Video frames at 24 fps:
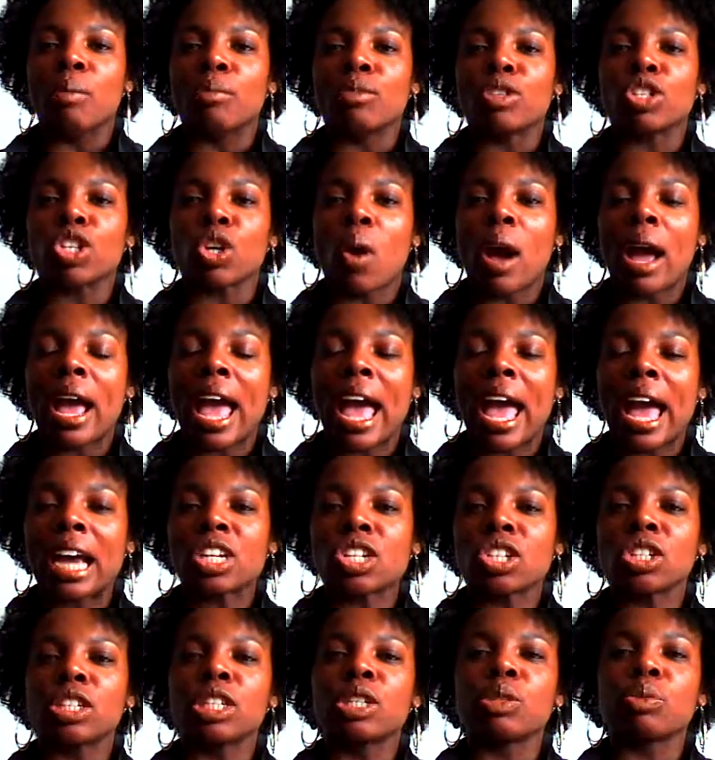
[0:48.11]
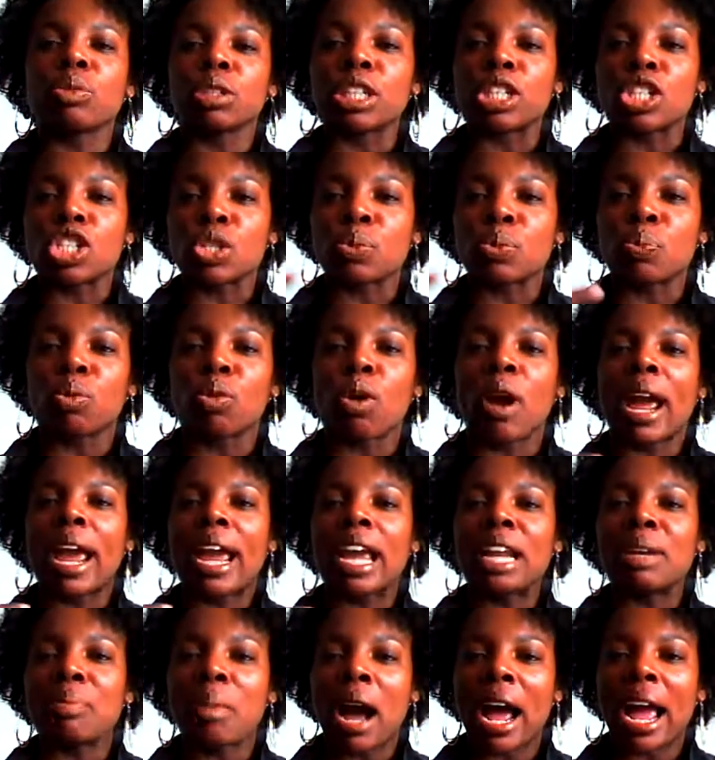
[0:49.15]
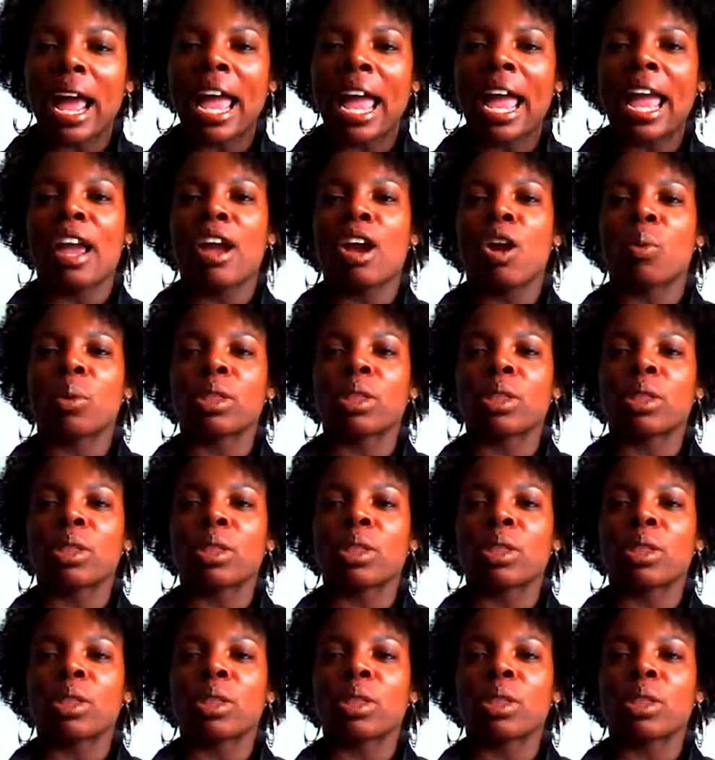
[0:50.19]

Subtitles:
So I actually really sprayed my hair